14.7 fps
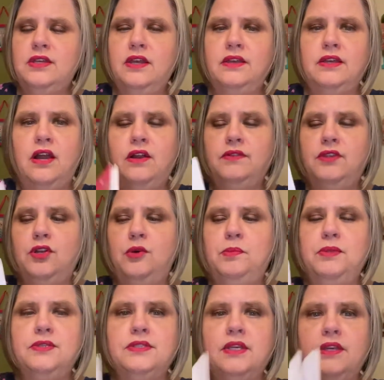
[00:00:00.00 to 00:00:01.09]
a card that
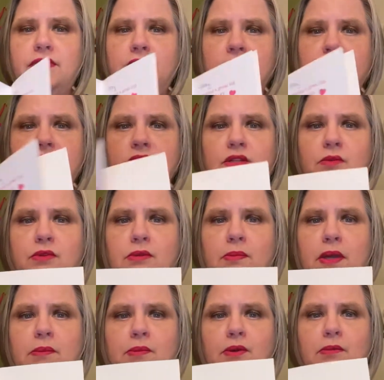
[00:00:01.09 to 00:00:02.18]
opens like this, you know, with the
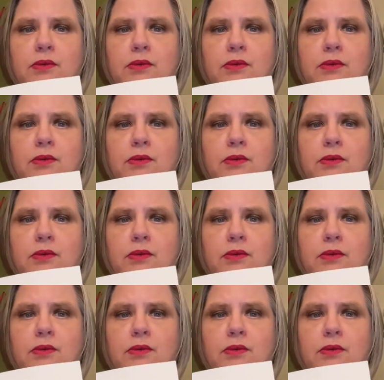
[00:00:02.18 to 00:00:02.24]
paper,